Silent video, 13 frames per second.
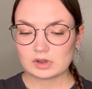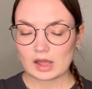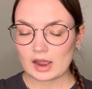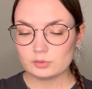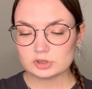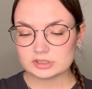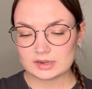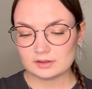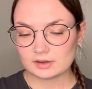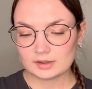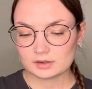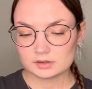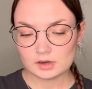I would say
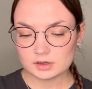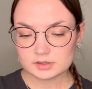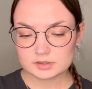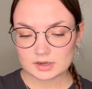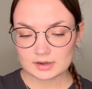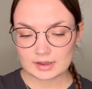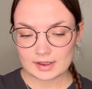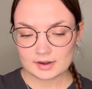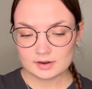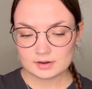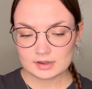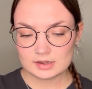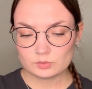like Luxe
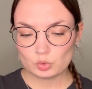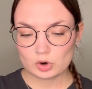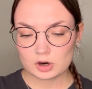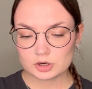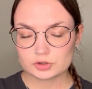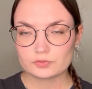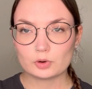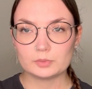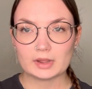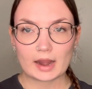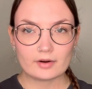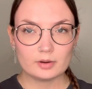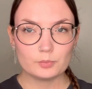again. It was from the
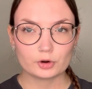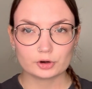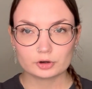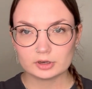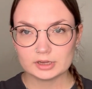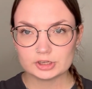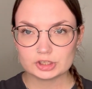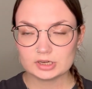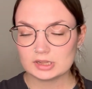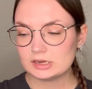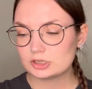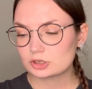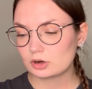Harry Potter collection. It
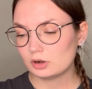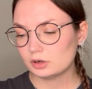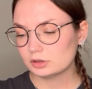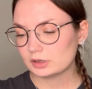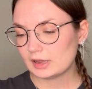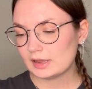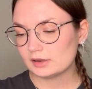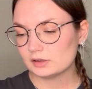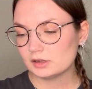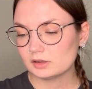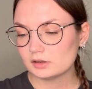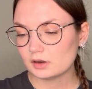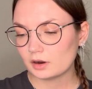is called L
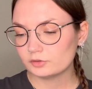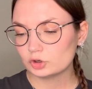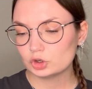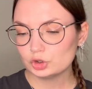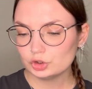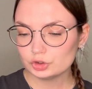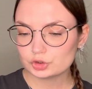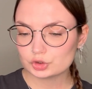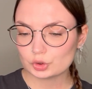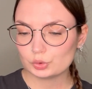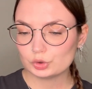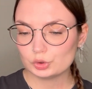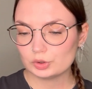Lovegood, so
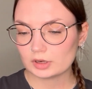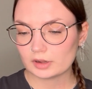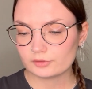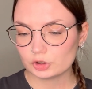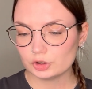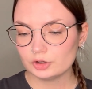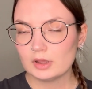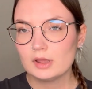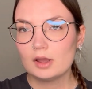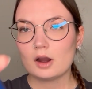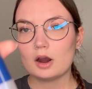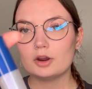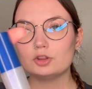Luna Lovegood. I